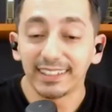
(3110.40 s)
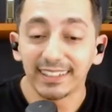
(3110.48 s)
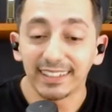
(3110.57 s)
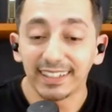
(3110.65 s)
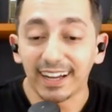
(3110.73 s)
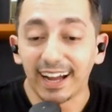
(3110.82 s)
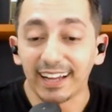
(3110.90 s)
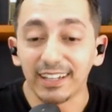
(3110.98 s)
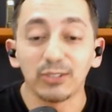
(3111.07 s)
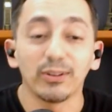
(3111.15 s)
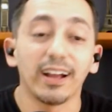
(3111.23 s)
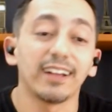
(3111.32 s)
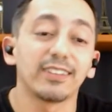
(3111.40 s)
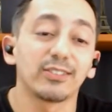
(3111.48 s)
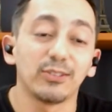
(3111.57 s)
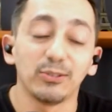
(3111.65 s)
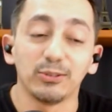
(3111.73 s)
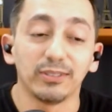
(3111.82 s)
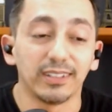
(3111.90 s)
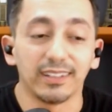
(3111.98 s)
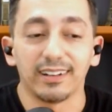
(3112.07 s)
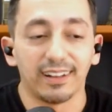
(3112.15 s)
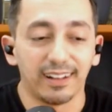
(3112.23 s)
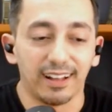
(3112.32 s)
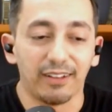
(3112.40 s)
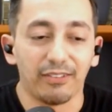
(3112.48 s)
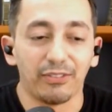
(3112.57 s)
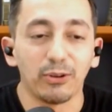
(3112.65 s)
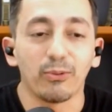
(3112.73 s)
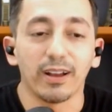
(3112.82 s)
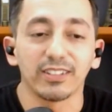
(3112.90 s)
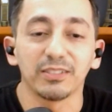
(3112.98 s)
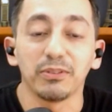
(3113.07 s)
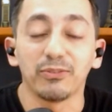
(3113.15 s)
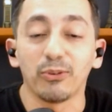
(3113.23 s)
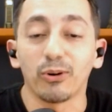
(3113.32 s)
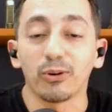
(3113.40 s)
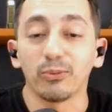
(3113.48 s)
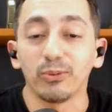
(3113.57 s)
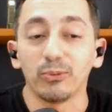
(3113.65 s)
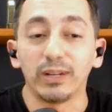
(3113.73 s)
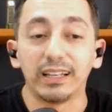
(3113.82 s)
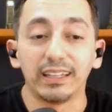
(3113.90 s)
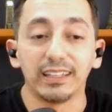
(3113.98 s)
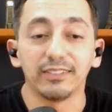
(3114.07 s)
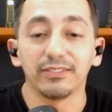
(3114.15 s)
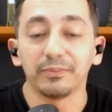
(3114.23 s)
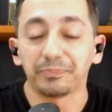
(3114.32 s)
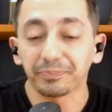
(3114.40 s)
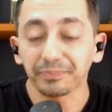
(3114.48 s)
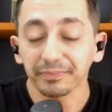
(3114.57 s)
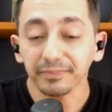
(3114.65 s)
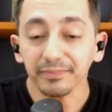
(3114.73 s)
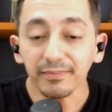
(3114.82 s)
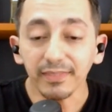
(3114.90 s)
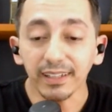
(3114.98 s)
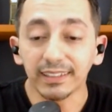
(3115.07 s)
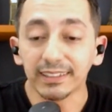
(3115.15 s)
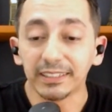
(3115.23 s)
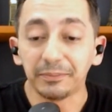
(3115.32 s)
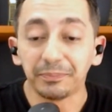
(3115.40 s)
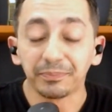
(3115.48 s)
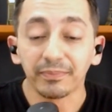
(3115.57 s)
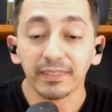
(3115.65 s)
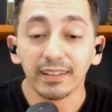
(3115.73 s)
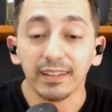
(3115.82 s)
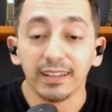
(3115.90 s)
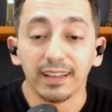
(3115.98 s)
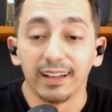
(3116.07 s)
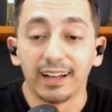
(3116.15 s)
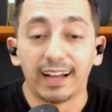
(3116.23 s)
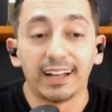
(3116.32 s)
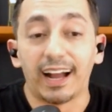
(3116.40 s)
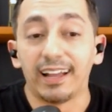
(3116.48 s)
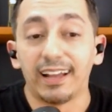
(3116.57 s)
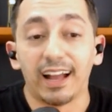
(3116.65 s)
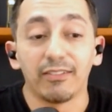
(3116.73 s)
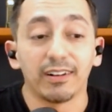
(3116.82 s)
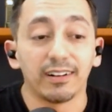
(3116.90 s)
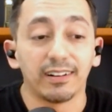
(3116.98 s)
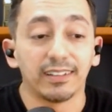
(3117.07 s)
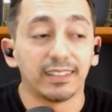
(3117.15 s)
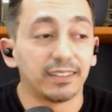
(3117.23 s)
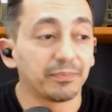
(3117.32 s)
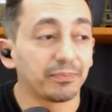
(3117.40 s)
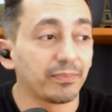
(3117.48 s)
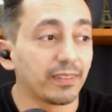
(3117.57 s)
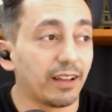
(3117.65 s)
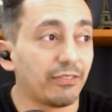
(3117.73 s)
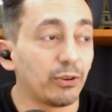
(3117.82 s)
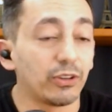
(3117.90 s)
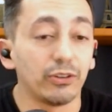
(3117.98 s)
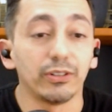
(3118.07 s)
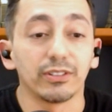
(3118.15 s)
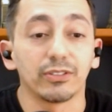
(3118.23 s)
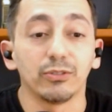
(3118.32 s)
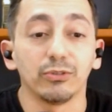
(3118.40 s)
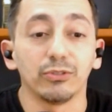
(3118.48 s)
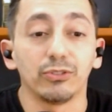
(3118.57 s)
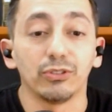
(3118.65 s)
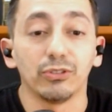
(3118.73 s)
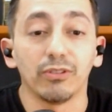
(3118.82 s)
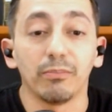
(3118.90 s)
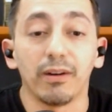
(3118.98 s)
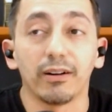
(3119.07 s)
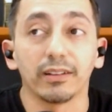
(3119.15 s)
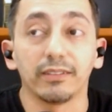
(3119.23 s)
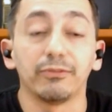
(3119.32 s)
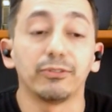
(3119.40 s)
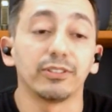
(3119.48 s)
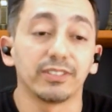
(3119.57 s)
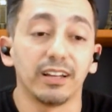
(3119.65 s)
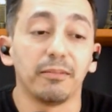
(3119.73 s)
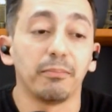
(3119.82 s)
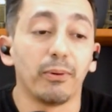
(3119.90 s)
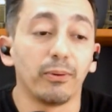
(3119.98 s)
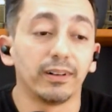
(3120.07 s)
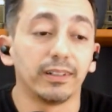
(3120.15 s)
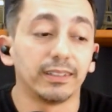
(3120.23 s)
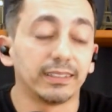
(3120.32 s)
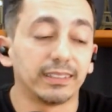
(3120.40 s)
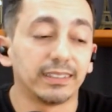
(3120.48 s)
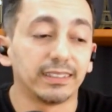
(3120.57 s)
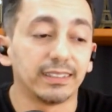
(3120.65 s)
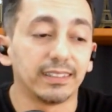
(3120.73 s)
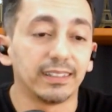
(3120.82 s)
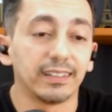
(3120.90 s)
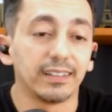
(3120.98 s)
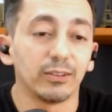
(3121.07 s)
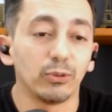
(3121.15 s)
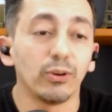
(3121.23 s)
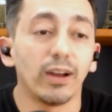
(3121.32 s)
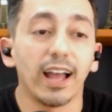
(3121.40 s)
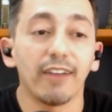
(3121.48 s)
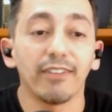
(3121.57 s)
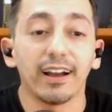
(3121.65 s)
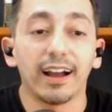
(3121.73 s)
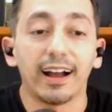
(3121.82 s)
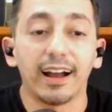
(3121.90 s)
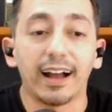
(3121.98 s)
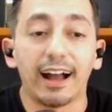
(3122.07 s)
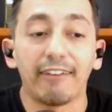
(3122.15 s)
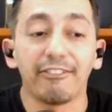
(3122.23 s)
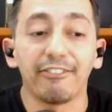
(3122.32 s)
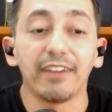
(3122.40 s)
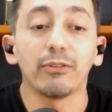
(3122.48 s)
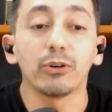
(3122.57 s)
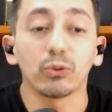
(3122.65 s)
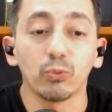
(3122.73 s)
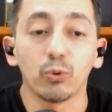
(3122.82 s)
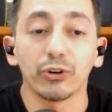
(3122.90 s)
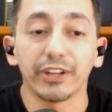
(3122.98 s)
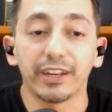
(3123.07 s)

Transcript: I need to ask you a few questions before we leave. I have a few curious to know about it. For example, do you have a favorite word